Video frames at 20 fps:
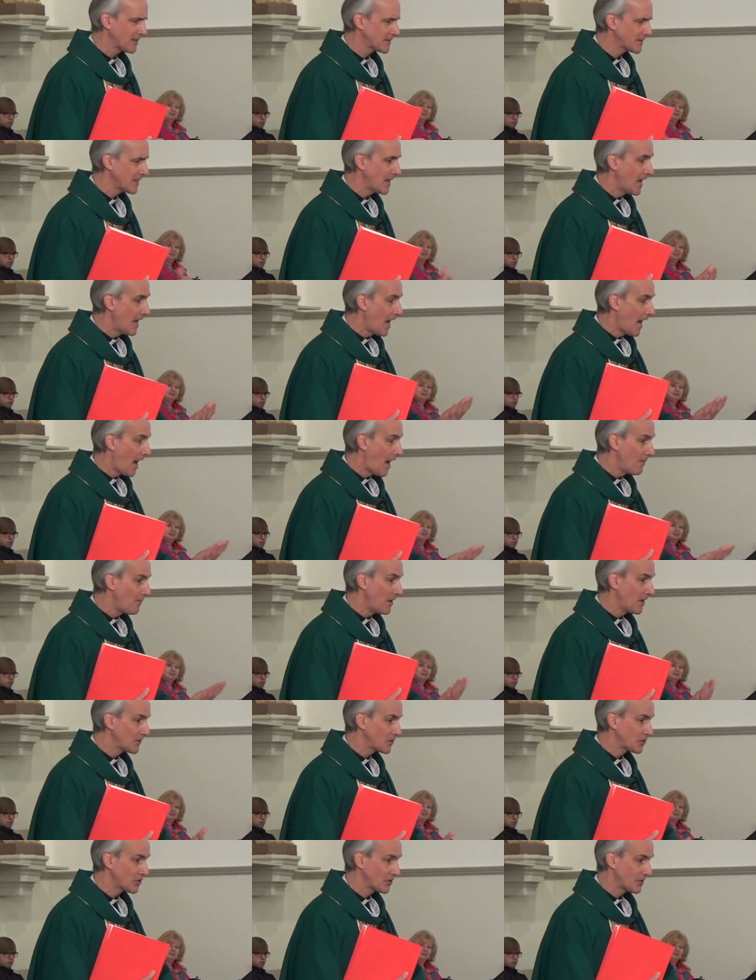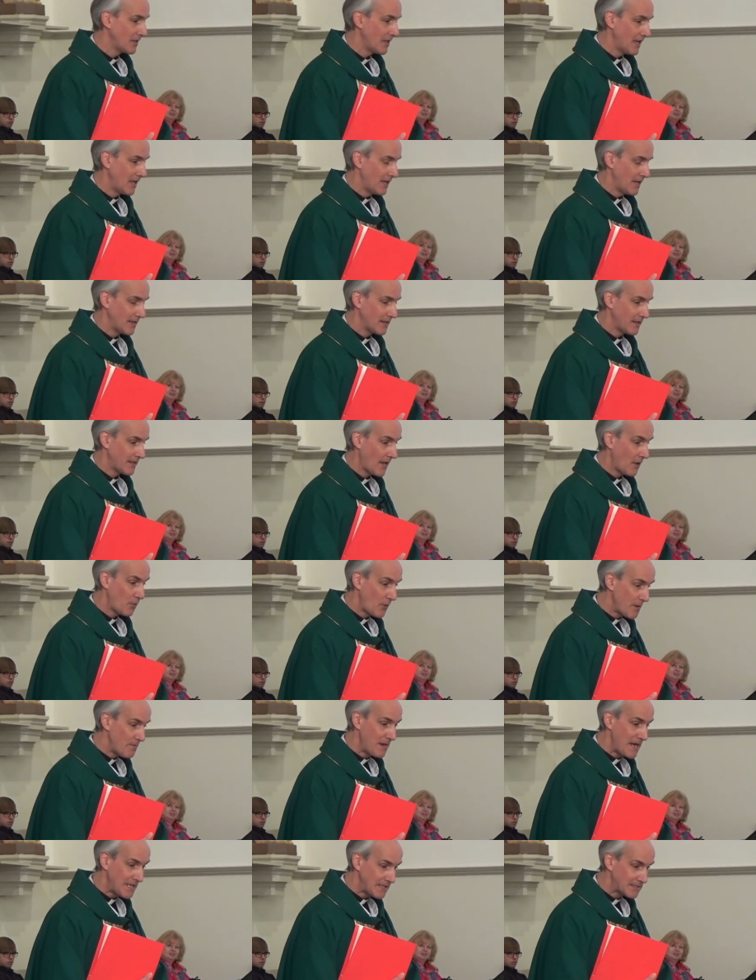us how much that
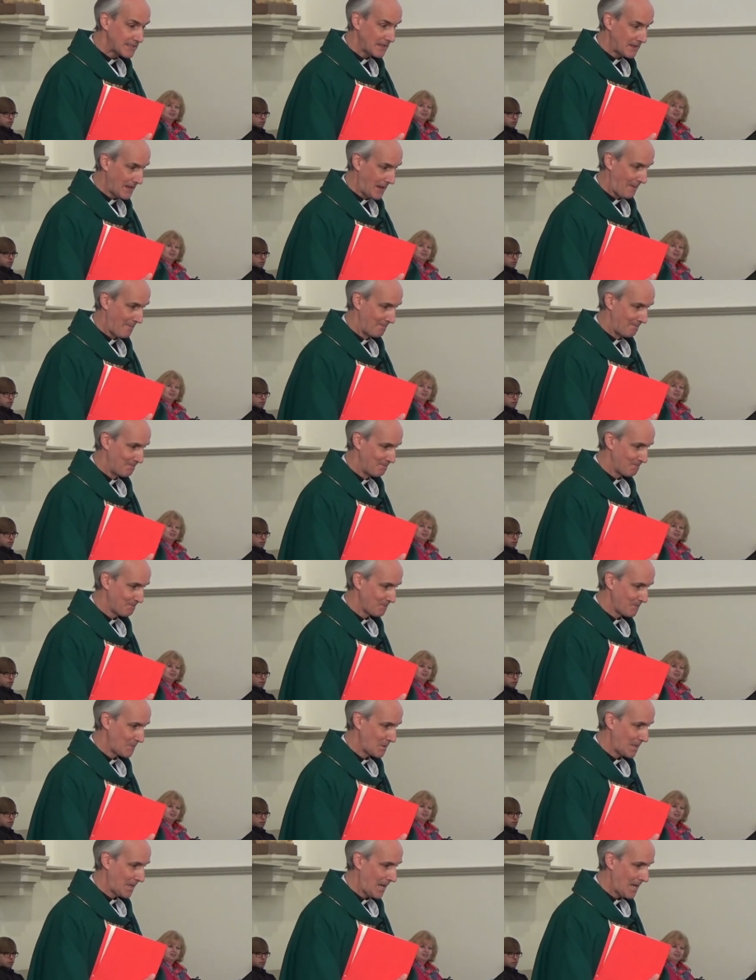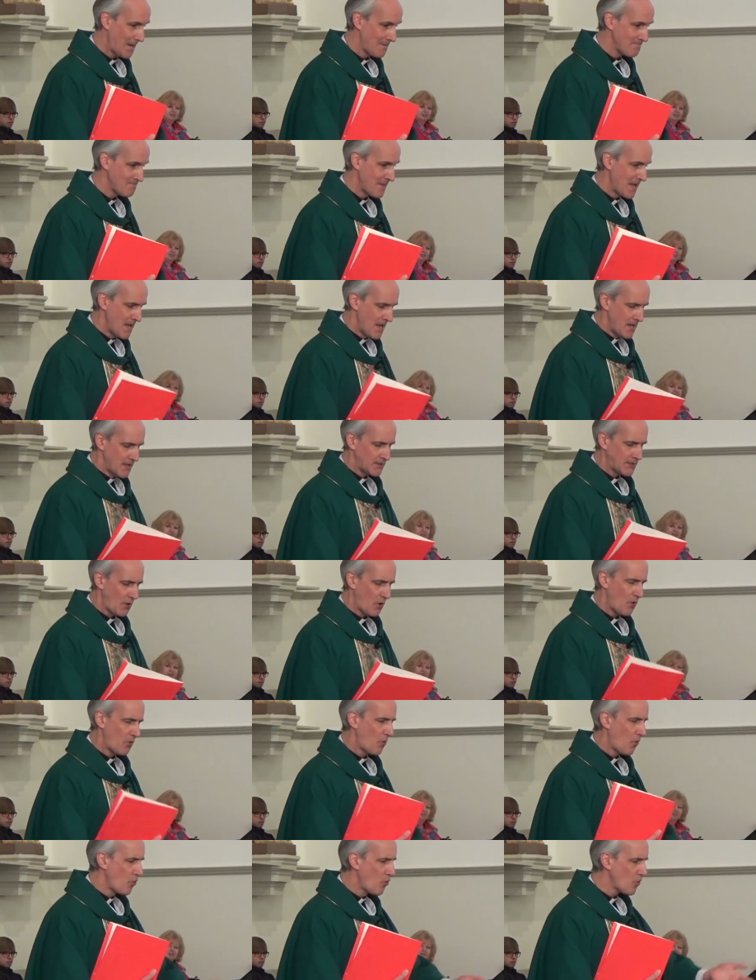we mean to them. Okay?
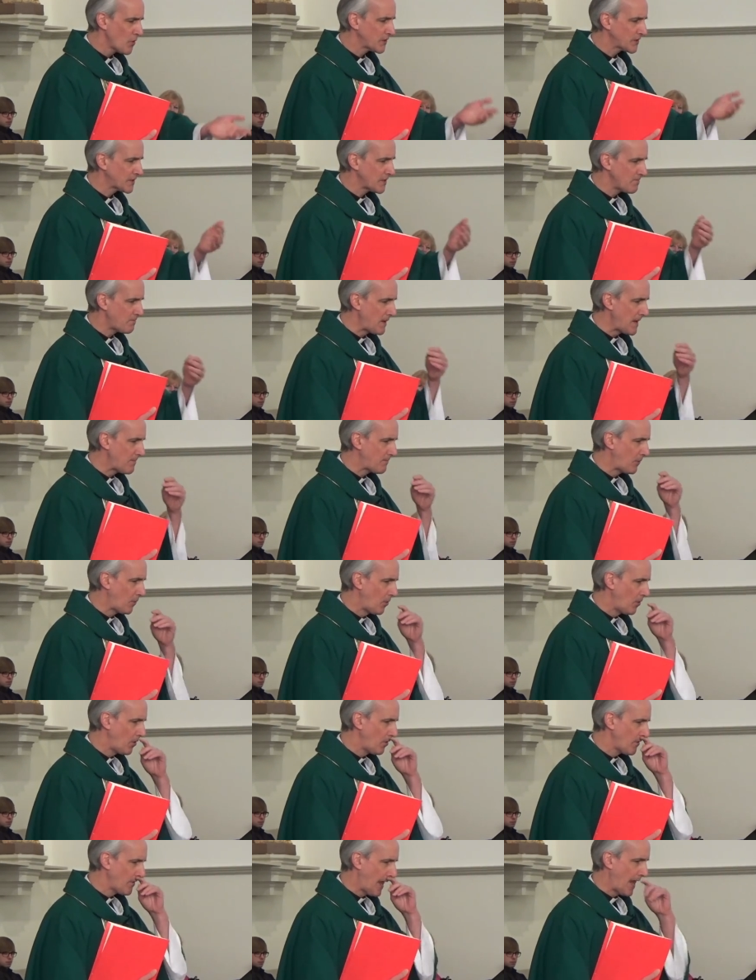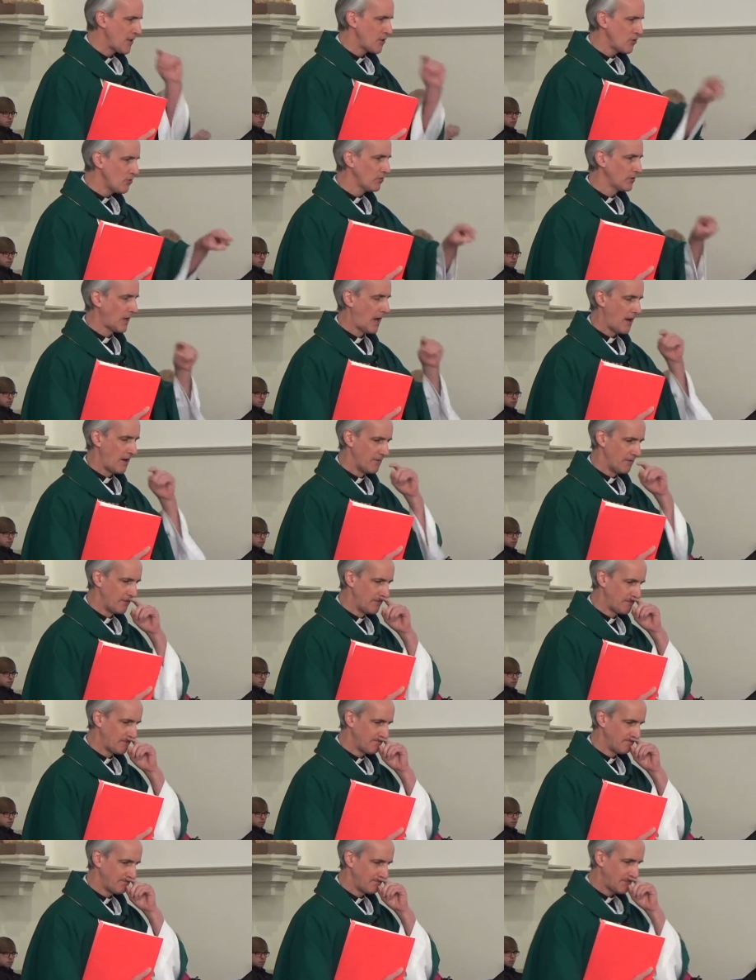So who are some people that you
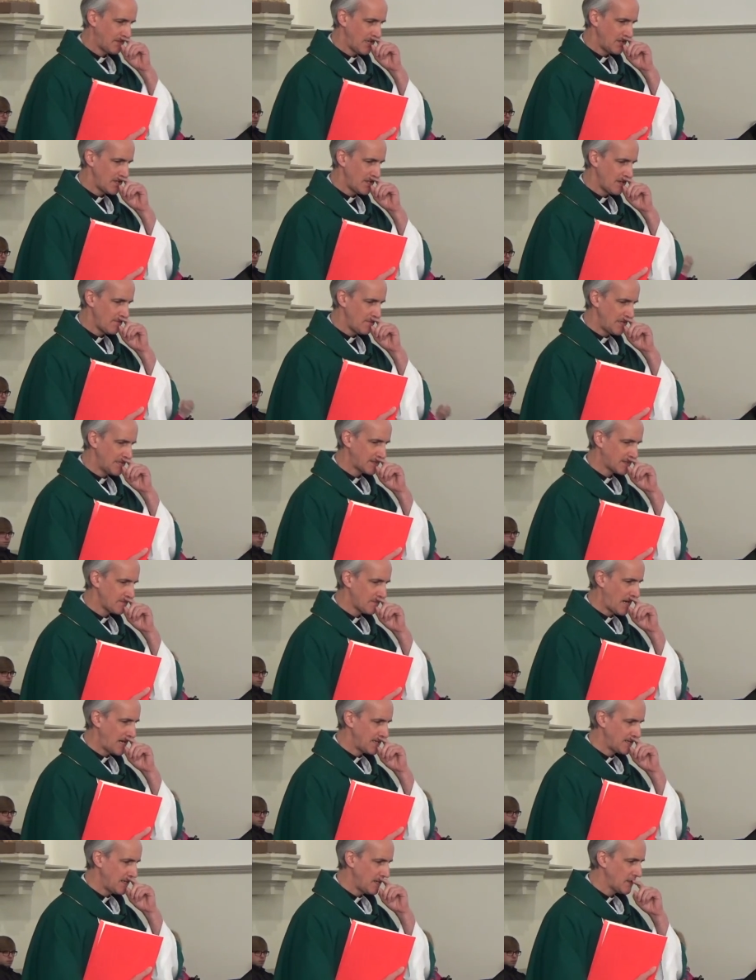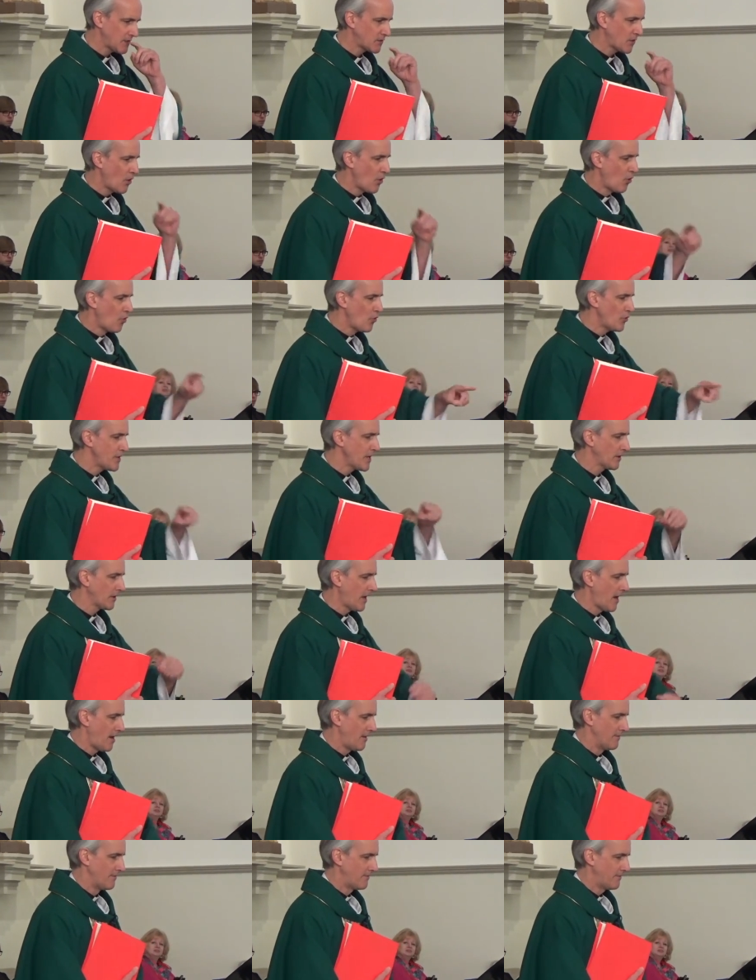love? Can you give me some ideas? Who do you
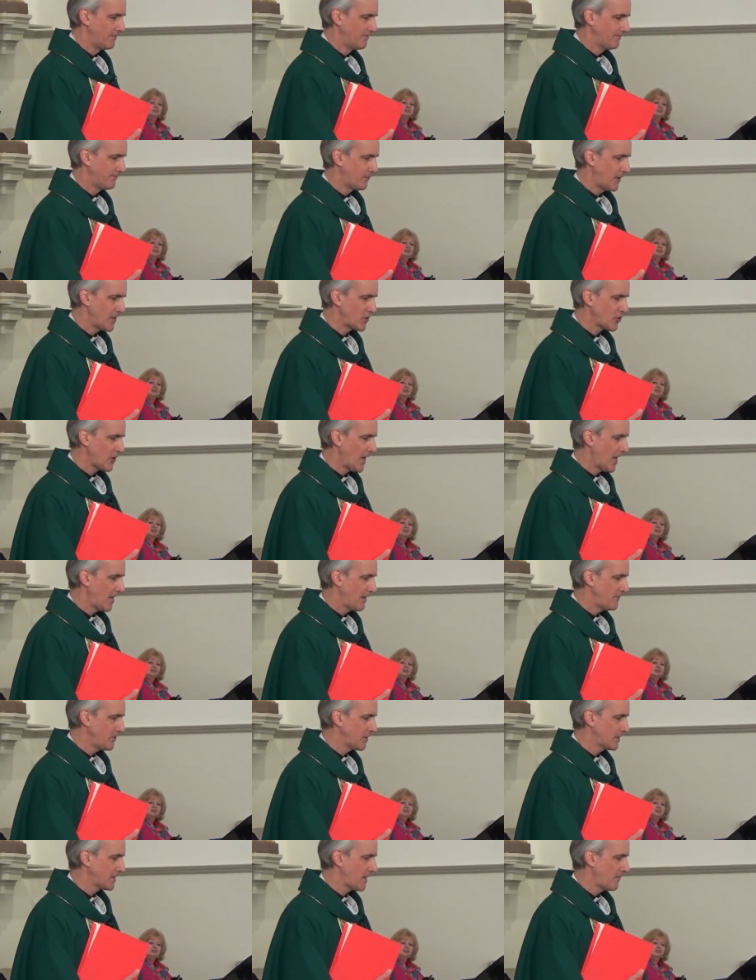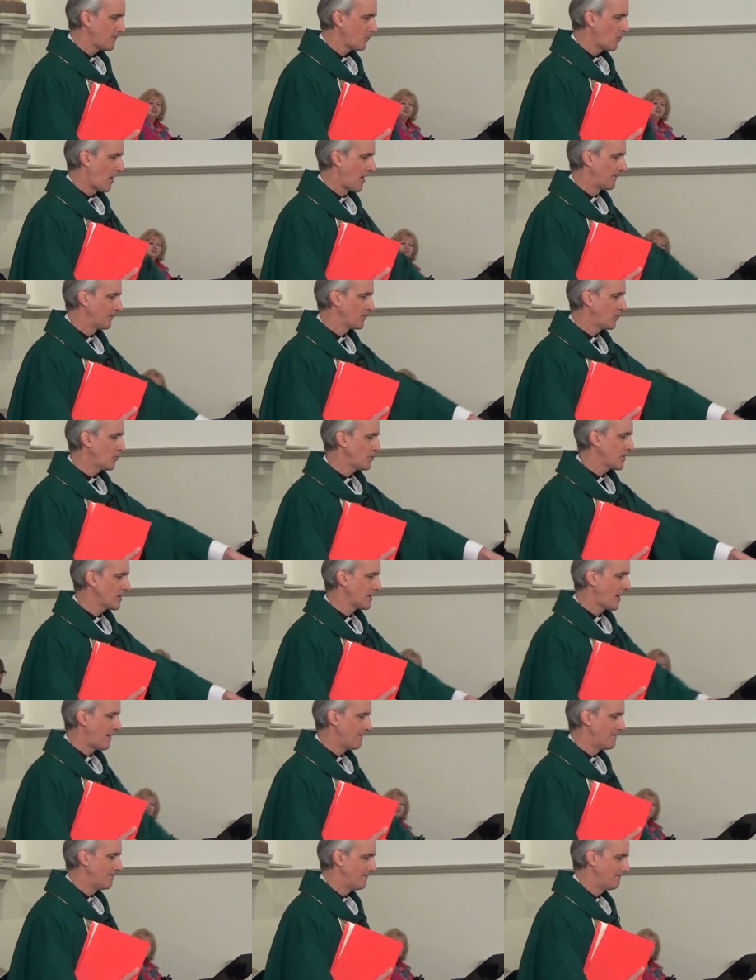love? Raise your hand if you can tell me one. Who do you
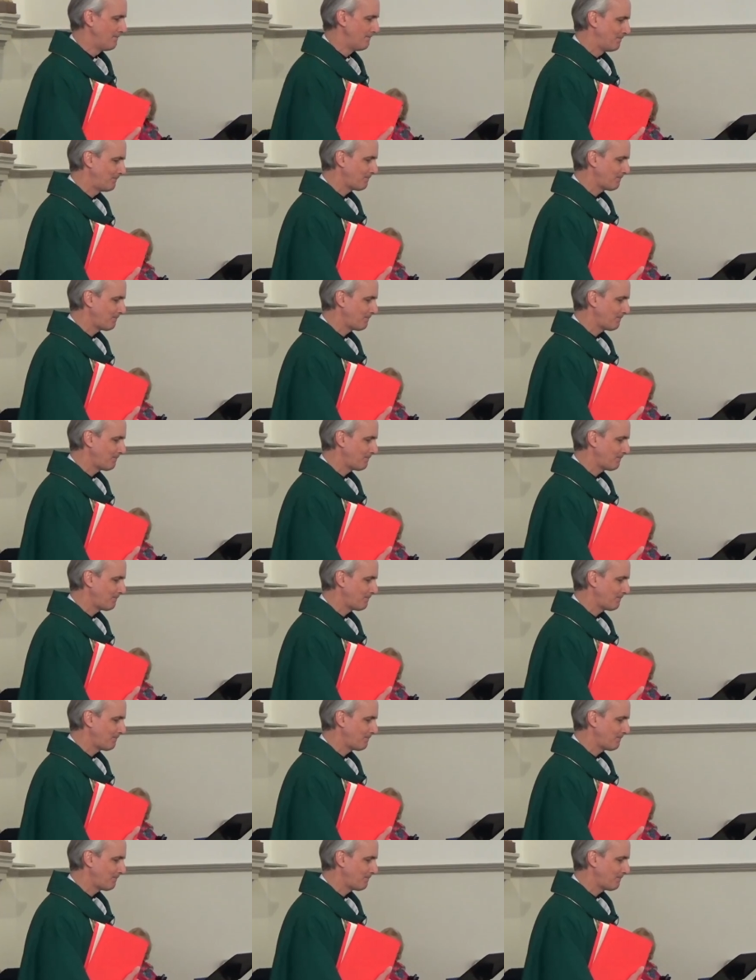love?